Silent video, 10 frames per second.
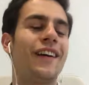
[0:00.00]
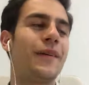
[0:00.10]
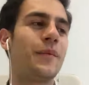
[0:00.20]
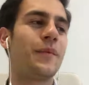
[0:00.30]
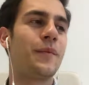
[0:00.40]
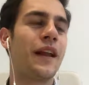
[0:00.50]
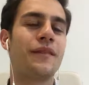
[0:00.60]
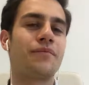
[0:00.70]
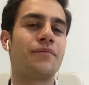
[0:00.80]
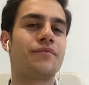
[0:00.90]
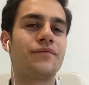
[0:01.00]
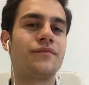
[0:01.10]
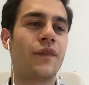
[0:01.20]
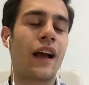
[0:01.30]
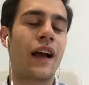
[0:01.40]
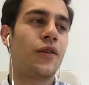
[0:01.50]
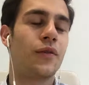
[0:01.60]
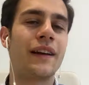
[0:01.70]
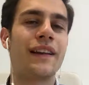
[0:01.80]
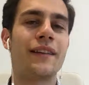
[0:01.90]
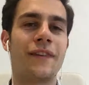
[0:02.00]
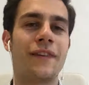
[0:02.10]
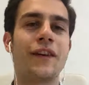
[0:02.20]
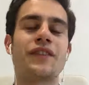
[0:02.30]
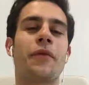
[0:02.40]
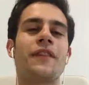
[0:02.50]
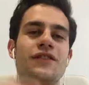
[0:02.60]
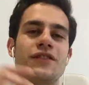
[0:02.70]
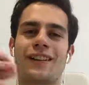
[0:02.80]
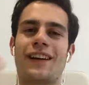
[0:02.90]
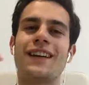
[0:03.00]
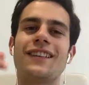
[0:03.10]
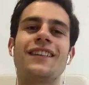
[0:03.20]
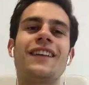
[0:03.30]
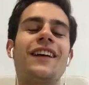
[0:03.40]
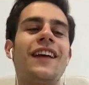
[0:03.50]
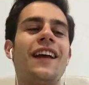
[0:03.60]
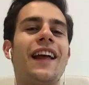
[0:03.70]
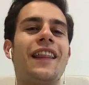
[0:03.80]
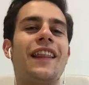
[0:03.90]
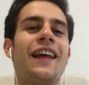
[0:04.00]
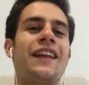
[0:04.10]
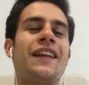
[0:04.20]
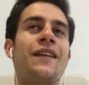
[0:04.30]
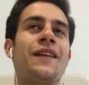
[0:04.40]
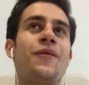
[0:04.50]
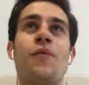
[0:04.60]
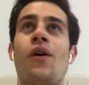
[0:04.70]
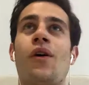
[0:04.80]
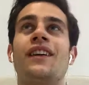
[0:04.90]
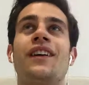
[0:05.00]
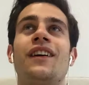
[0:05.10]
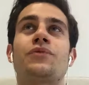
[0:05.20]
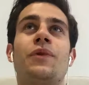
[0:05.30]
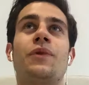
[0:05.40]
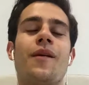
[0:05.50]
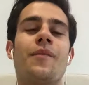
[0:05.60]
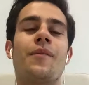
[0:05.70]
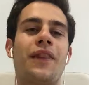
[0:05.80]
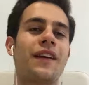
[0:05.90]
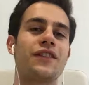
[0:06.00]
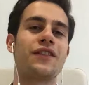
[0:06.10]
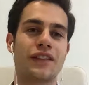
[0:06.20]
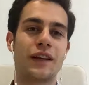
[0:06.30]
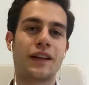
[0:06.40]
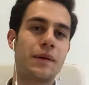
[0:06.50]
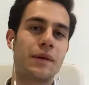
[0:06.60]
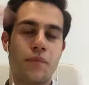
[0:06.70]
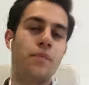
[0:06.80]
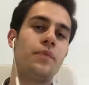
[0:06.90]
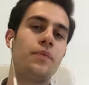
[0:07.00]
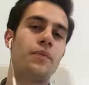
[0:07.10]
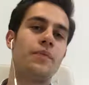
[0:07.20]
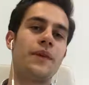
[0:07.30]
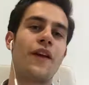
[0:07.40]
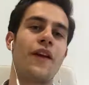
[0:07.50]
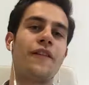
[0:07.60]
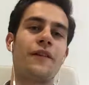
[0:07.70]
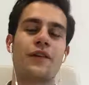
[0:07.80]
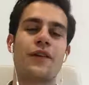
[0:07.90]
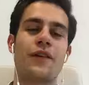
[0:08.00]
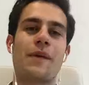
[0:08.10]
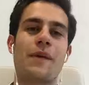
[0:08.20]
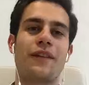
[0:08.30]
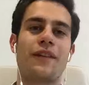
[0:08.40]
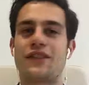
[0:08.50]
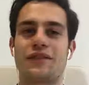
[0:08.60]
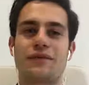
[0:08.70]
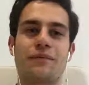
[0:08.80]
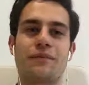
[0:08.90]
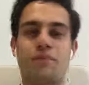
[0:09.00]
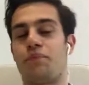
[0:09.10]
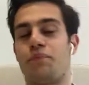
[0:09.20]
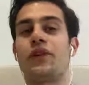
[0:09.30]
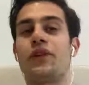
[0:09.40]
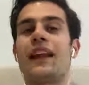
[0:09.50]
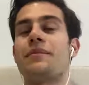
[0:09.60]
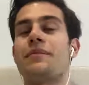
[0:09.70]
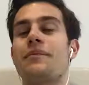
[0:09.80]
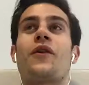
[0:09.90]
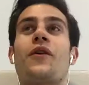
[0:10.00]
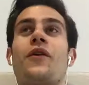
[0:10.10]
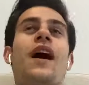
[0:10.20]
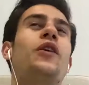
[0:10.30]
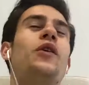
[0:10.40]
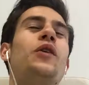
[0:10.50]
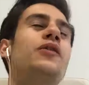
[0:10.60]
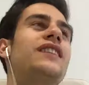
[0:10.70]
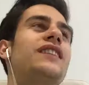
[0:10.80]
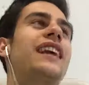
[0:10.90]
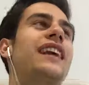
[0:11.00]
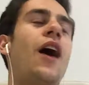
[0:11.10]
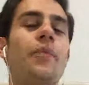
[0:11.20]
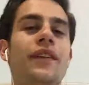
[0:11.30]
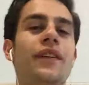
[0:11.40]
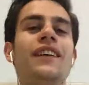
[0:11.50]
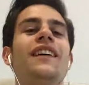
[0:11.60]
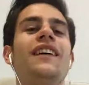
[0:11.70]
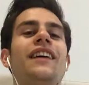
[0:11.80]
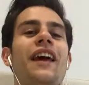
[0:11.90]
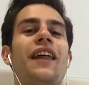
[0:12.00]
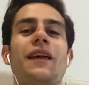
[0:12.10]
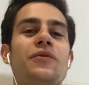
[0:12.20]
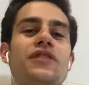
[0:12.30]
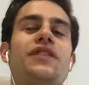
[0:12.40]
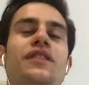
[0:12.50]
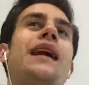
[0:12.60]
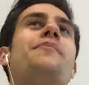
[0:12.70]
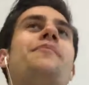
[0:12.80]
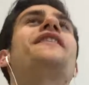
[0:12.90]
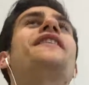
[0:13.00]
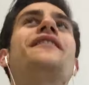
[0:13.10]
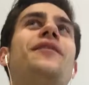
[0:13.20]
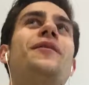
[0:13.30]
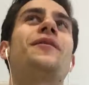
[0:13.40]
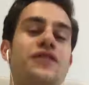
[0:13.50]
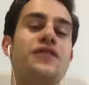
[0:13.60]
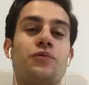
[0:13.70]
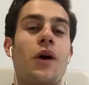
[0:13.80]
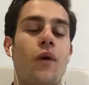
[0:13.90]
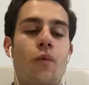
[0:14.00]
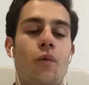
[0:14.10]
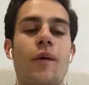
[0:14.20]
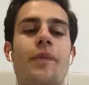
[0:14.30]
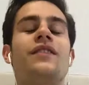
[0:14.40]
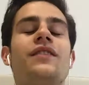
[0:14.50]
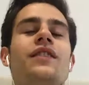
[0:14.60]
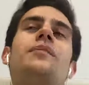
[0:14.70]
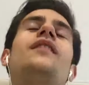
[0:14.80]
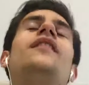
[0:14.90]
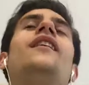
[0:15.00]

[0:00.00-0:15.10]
And I couldn't really figure something that just clicked. And then one day I just wake up, and I think it just hit me. Boop, be an oven, not a microwave. It just brutally hit me. I don't know. I don't remember exactly how, but I think it was just like an epiphany from like, I woke up and it just hit me.